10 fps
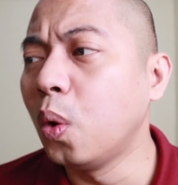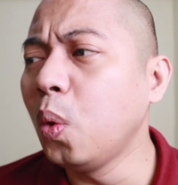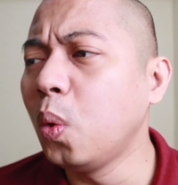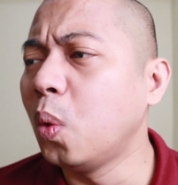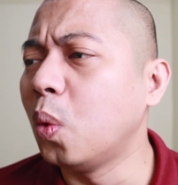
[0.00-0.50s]

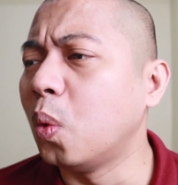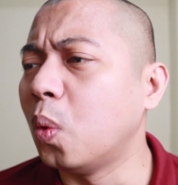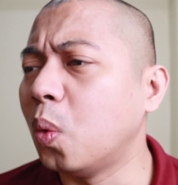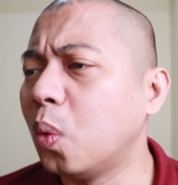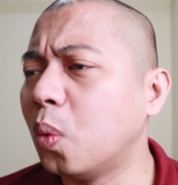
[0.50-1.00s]

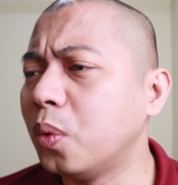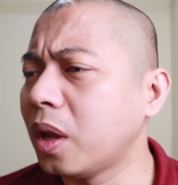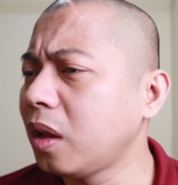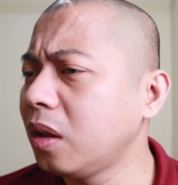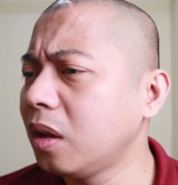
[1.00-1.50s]
Oh,
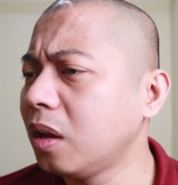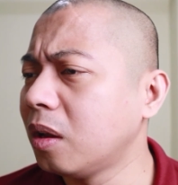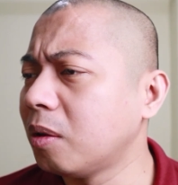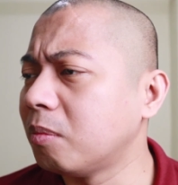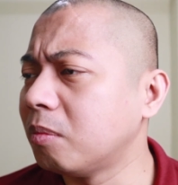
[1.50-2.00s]

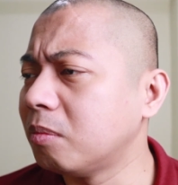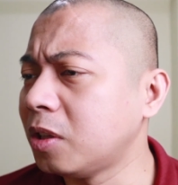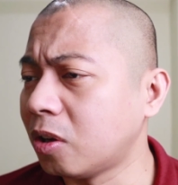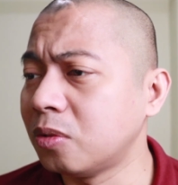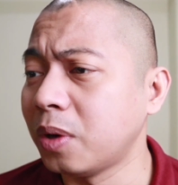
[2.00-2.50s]
damn.
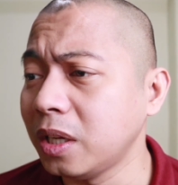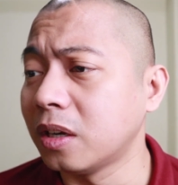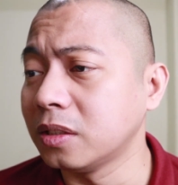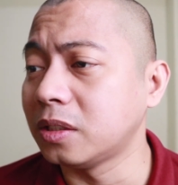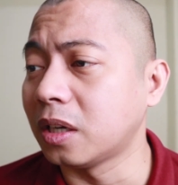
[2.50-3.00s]
They already
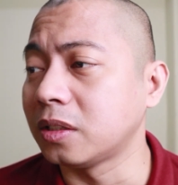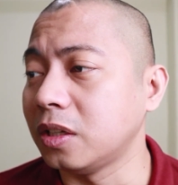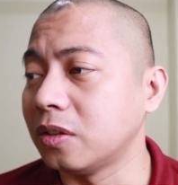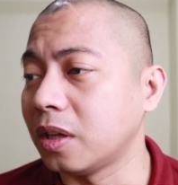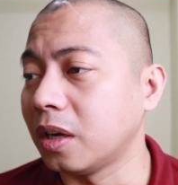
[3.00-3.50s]
are
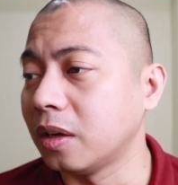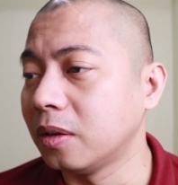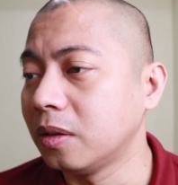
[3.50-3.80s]
deducting you there.